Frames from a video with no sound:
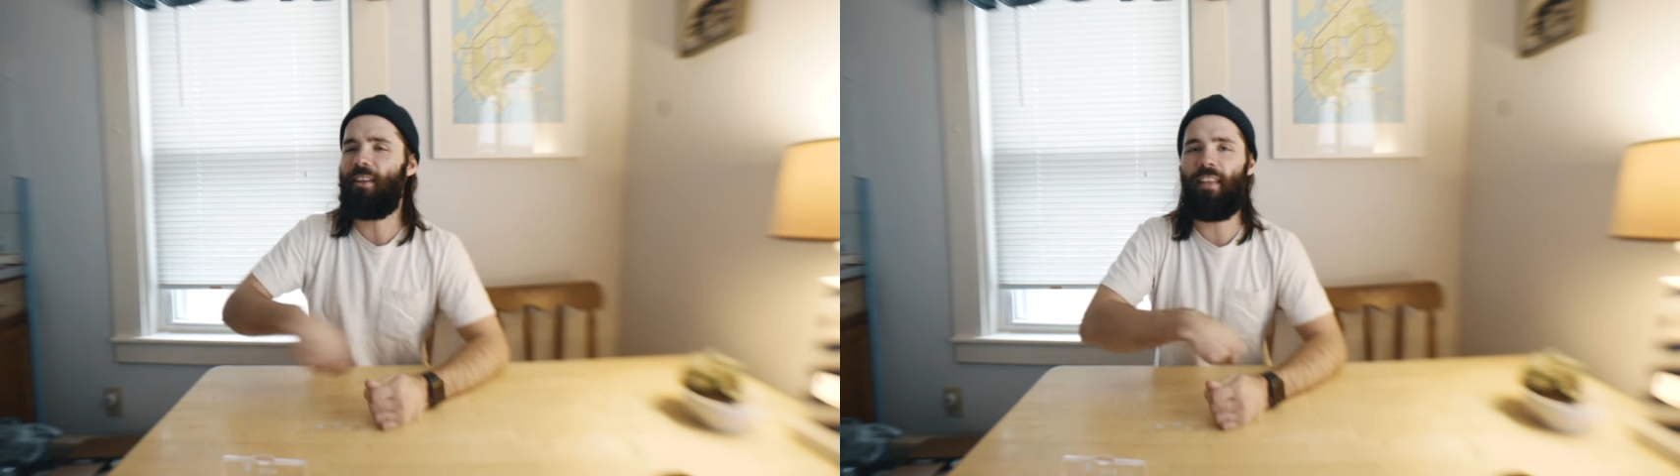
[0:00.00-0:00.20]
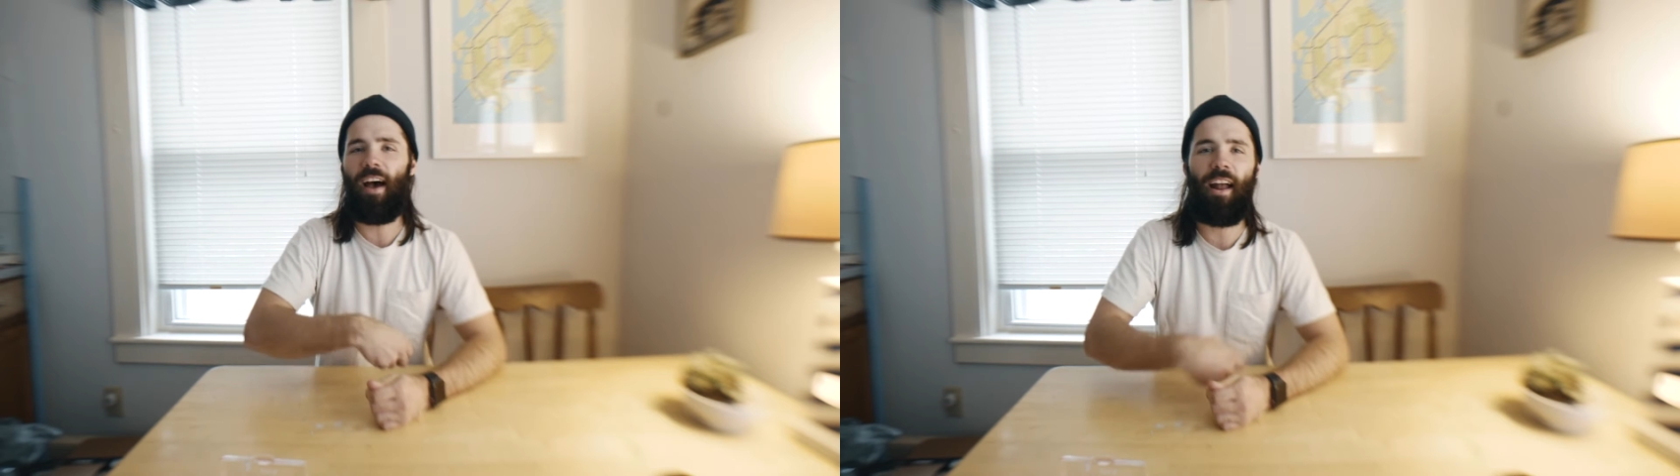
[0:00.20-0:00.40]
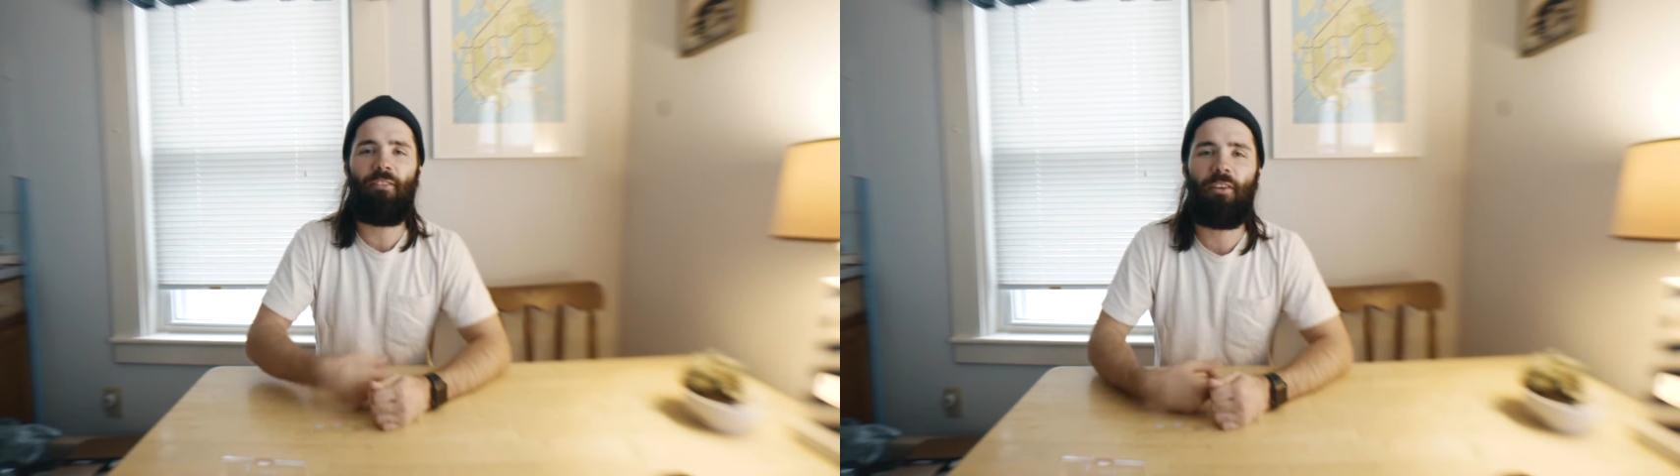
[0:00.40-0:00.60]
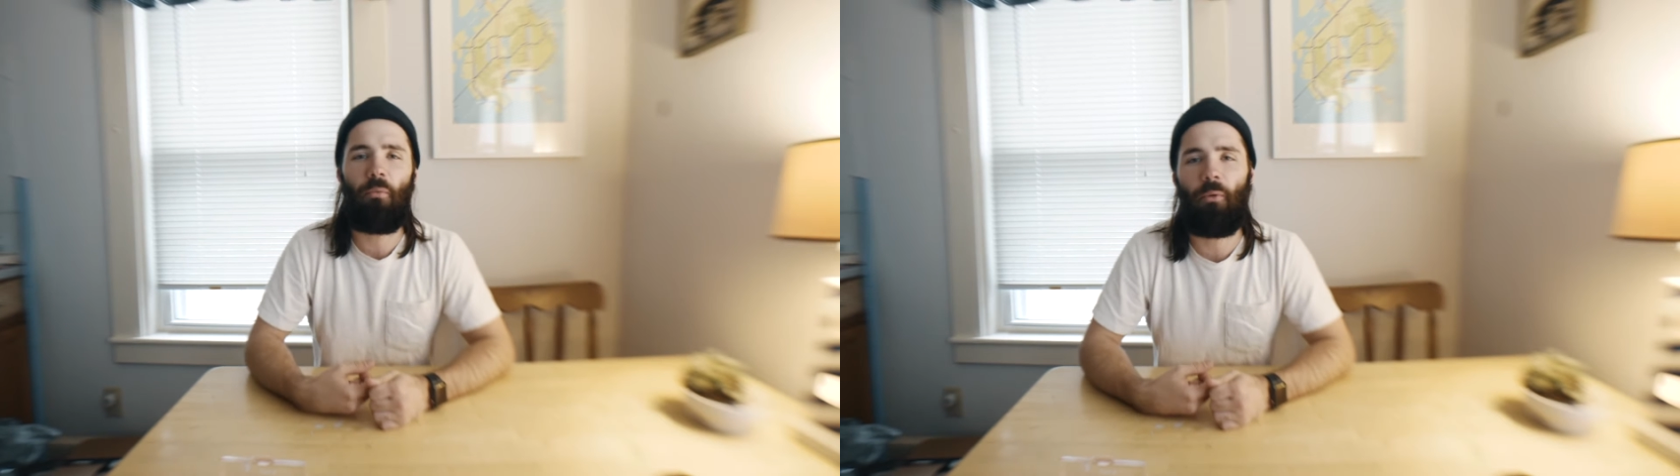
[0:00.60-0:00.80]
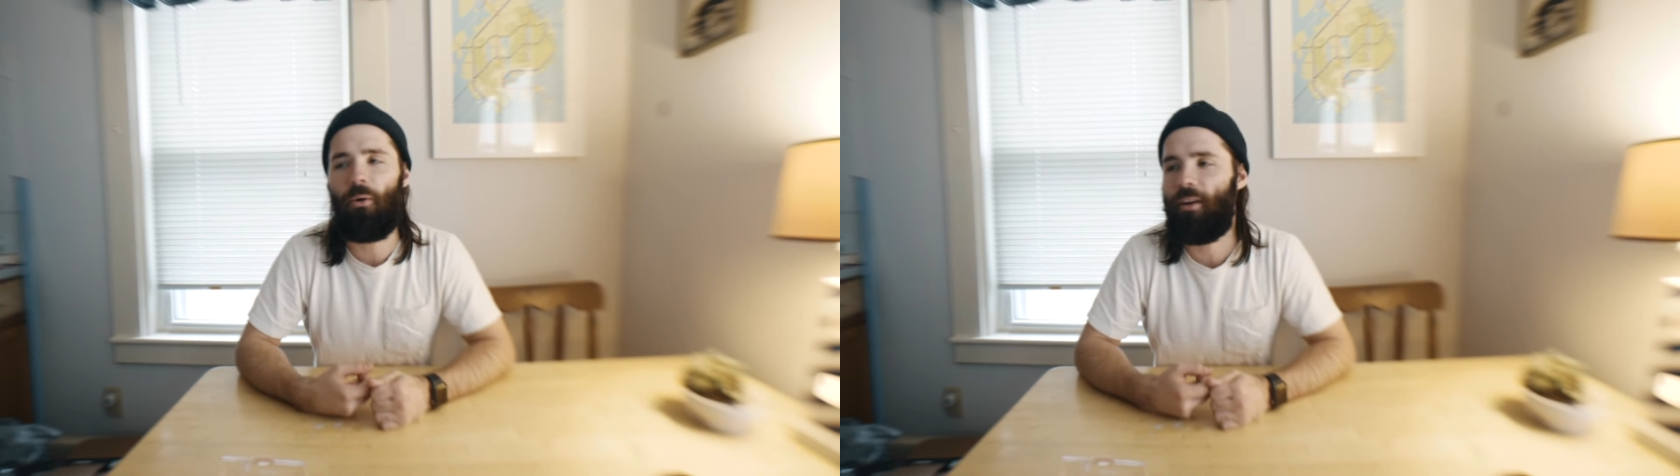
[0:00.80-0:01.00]
need that. I've
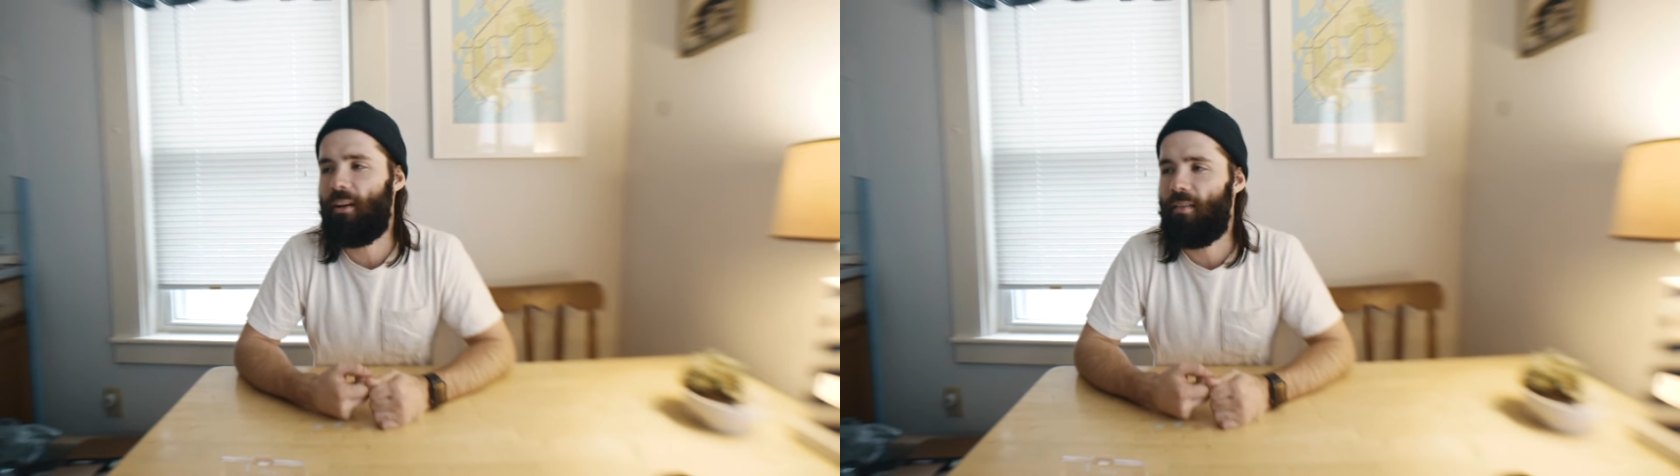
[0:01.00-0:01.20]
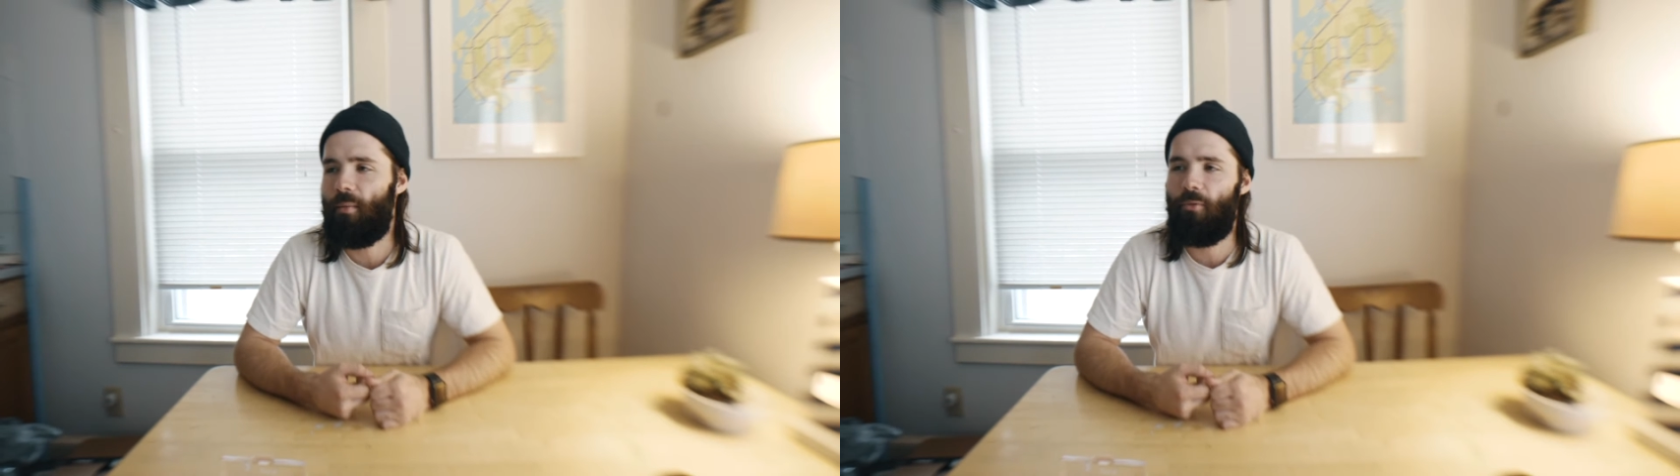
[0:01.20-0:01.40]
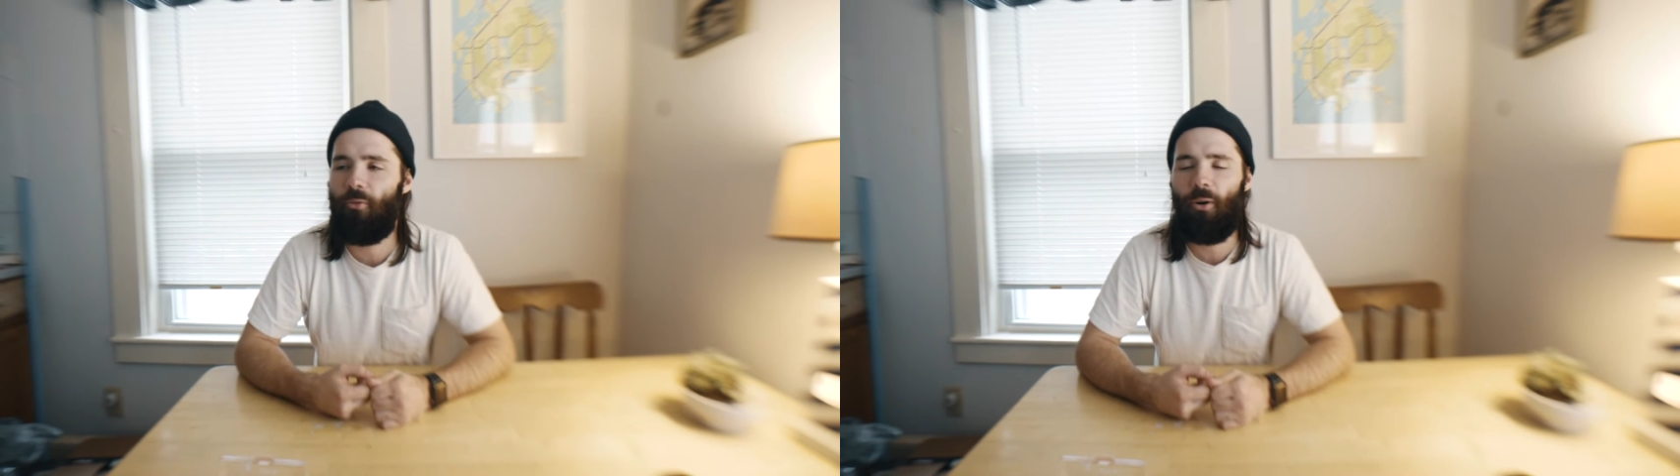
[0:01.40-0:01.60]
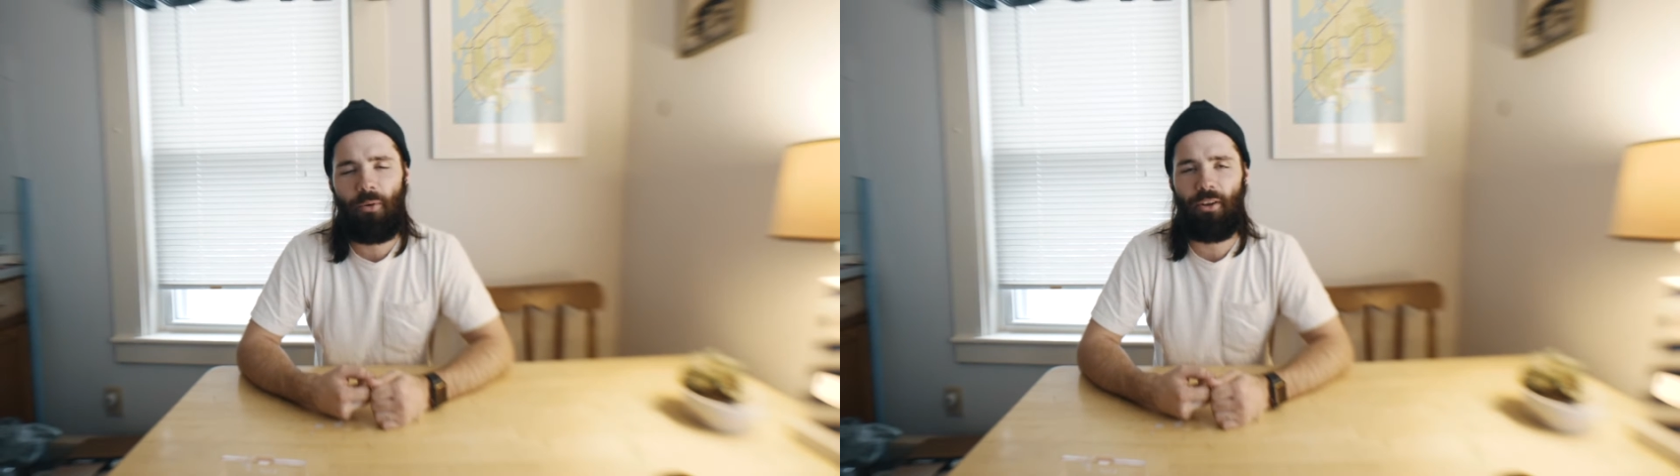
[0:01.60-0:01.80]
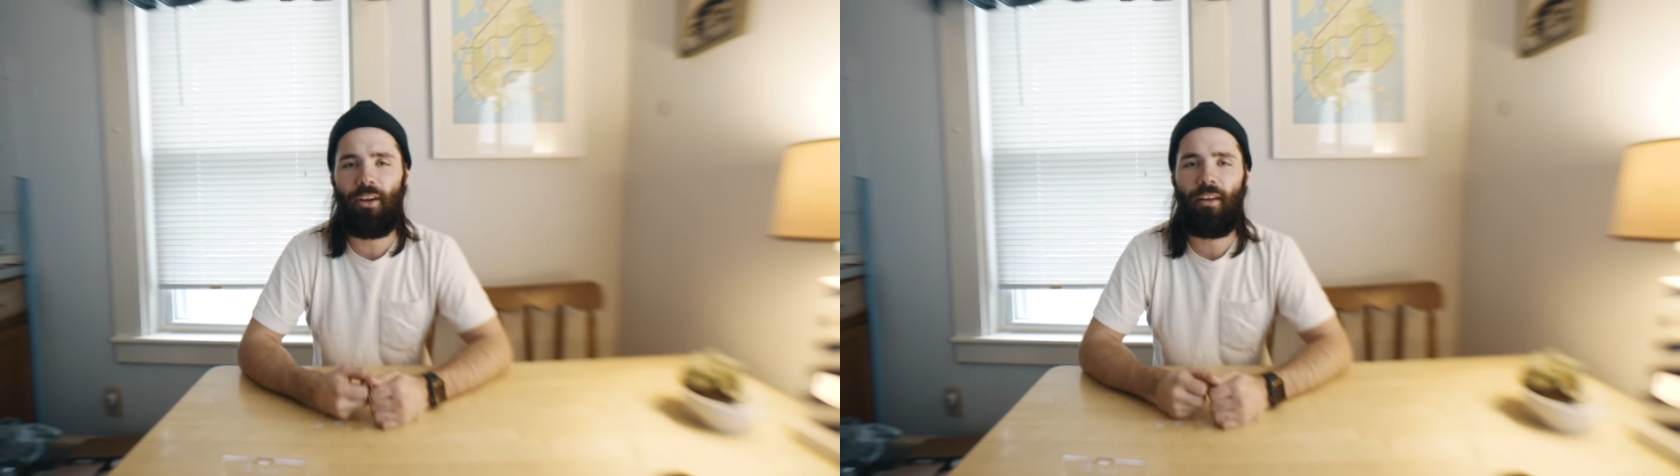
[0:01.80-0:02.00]
never broken anything before.
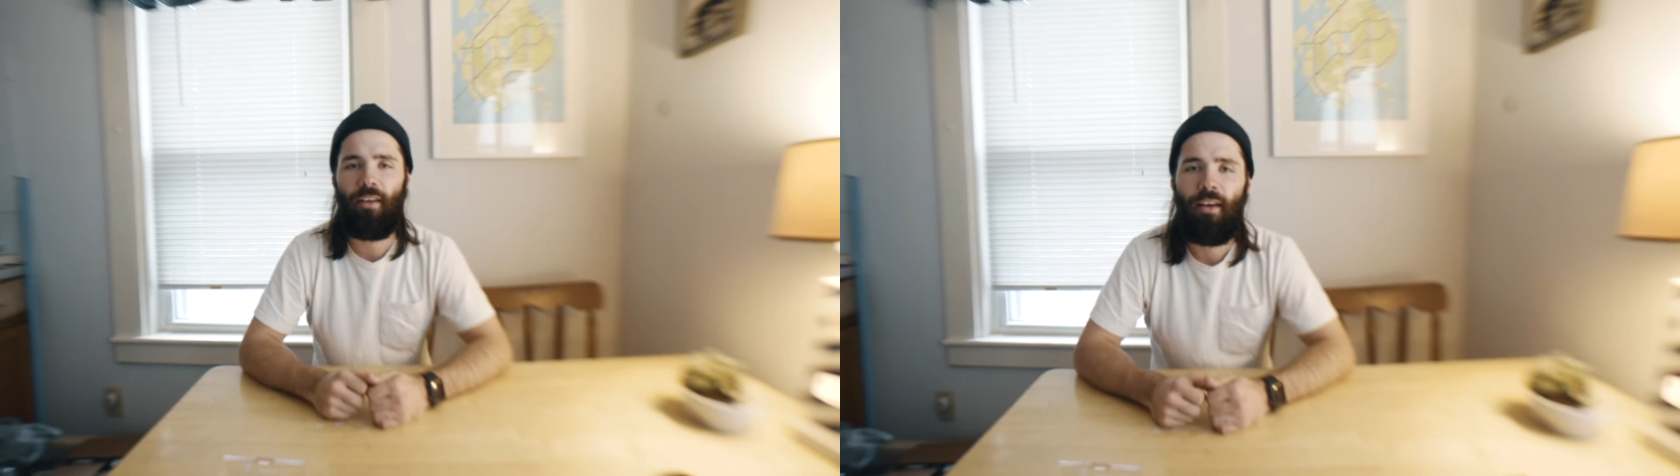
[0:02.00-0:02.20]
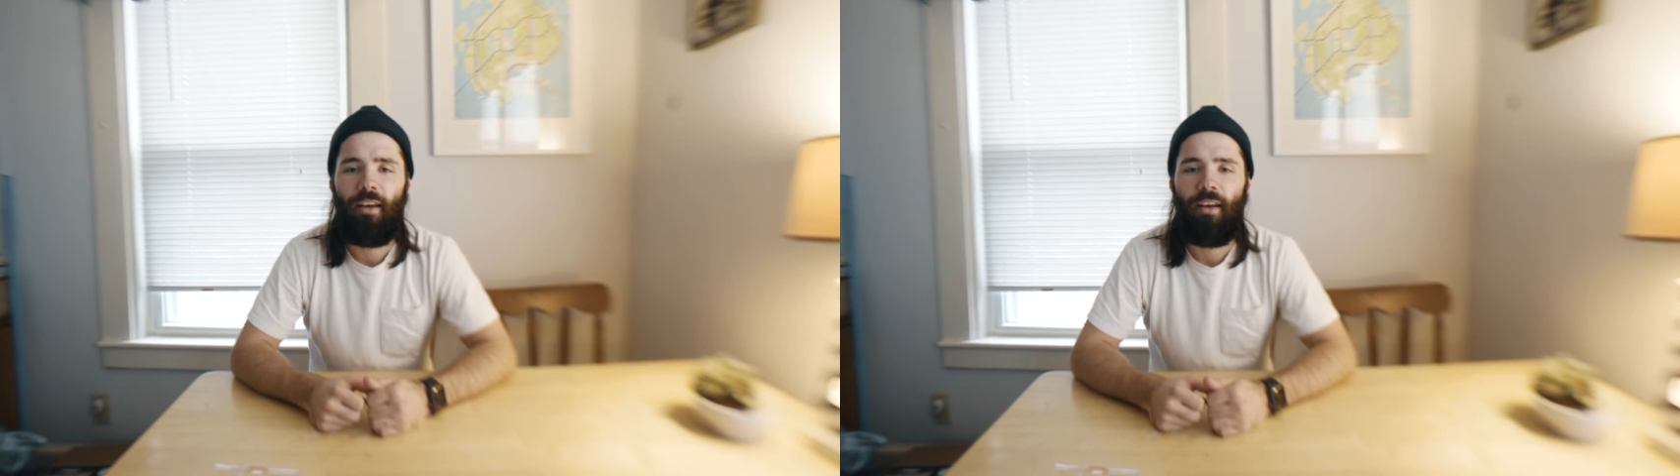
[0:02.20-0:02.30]
We're good.